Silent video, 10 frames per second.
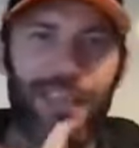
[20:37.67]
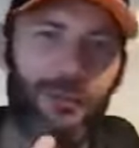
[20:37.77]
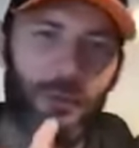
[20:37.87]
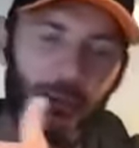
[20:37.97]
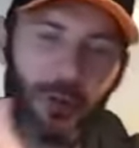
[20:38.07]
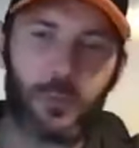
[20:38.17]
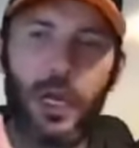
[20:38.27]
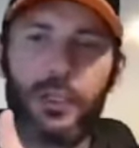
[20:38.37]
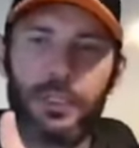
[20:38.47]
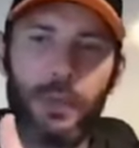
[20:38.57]
getting rid of my roles,
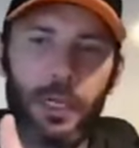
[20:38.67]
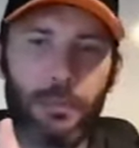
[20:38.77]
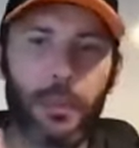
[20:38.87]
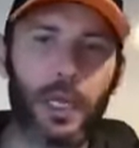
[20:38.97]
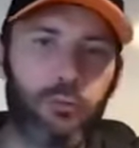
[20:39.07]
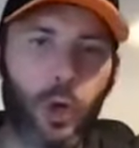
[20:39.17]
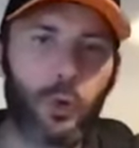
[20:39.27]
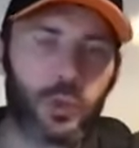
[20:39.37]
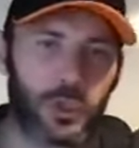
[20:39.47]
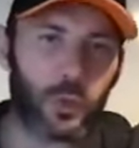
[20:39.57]
passing my, my
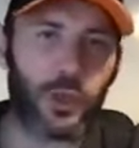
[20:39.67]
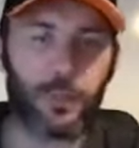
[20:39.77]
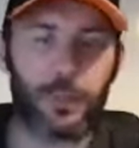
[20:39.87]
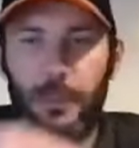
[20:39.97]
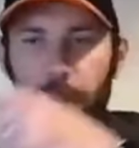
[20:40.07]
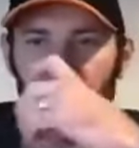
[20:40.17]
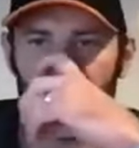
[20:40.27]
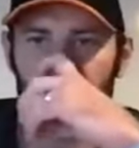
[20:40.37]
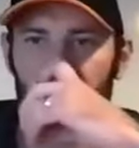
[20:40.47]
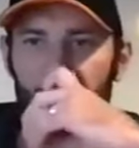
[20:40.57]
roles to other people.
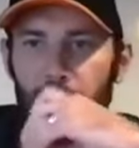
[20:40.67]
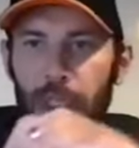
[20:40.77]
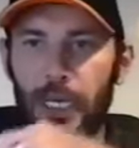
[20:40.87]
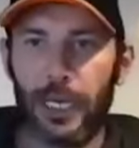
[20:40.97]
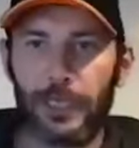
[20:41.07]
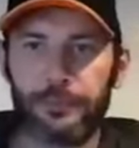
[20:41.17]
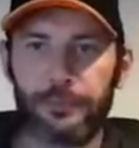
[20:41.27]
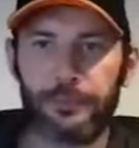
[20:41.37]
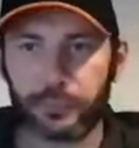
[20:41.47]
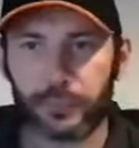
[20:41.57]
So, um,
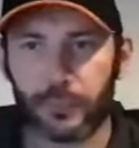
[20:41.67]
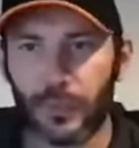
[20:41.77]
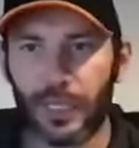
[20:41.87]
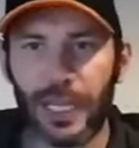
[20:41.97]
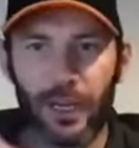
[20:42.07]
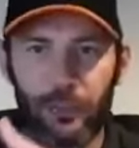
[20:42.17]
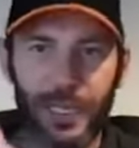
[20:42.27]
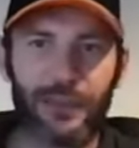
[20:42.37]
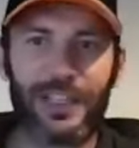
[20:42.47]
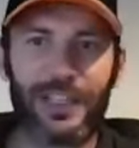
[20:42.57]
and I've
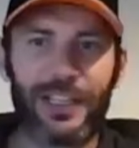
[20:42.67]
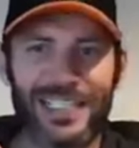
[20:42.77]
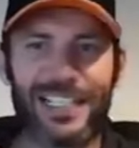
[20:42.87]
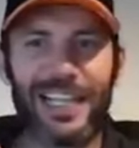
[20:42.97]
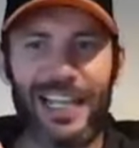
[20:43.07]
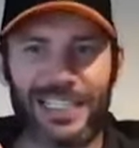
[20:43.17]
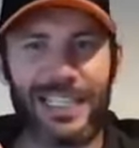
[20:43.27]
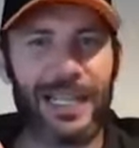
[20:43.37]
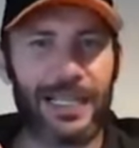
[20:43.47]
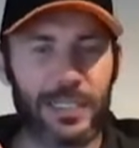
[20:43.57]
been having less and less
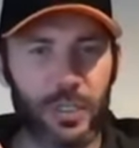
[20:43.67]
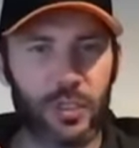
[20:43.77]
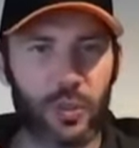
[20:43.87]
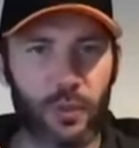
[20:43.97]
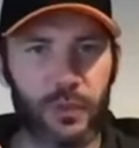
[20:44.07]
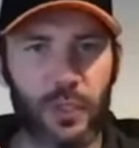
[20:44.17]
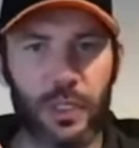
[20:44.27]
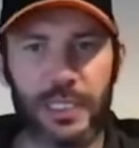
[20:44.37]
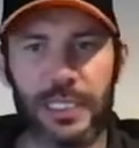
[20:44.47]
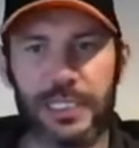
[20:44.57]
and less to sort of do
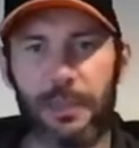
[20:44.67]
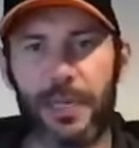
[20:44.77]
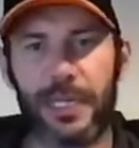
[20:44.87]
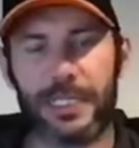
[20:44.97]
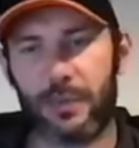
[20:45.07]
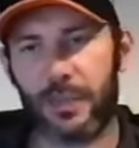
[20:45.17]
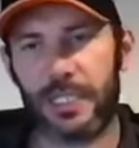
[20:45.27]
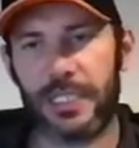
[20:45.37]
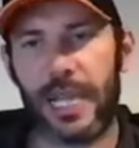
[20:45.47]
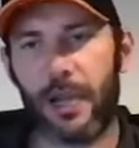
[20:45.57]
on a day to day basis. Well,
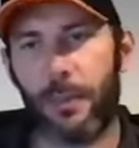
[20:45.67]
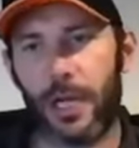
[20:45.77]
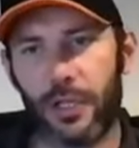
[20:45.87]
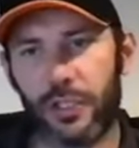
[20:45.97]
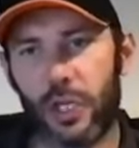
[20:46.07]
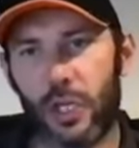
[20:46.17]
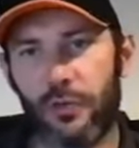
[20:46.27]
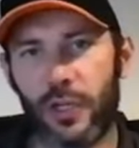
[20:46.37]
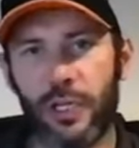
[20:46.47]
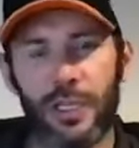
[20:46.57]
today I passed
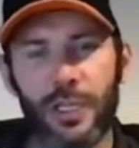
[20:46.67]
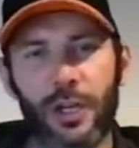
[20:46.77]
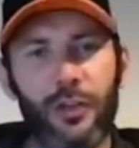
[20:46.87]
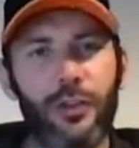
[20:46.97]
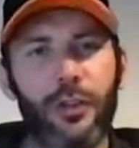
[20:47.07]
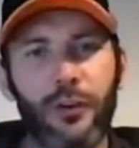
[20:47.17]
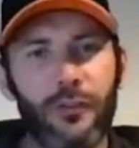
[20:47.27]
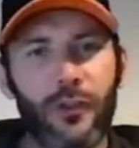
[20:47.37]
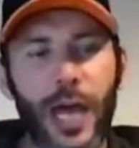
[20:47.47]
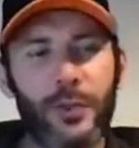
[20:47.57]
over the
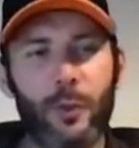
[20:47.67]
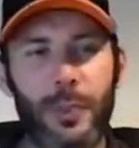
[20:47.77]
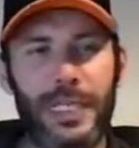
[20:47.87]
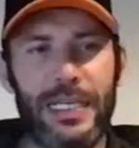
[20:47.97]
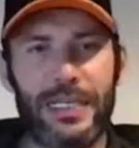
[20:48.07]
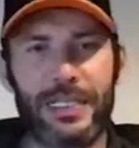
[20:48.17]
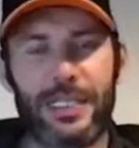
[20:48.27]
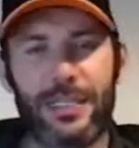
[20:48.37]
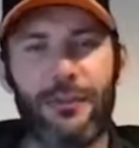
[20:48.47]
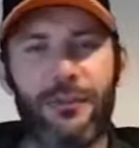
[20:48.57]
final
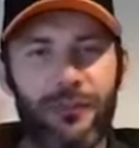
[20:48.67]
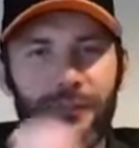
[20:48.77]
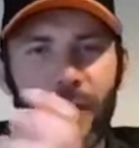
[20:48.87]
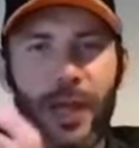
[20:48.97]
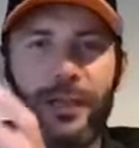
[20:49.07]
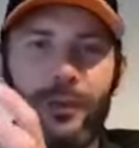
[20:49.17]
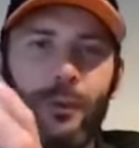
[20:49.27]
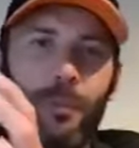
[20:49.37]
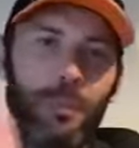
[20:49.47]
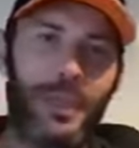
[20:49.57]
piece, the
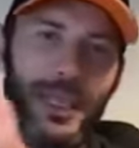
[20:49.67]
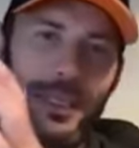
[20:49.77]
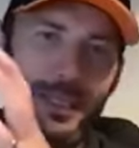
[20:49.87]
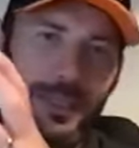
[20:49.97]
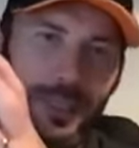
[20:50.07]
final big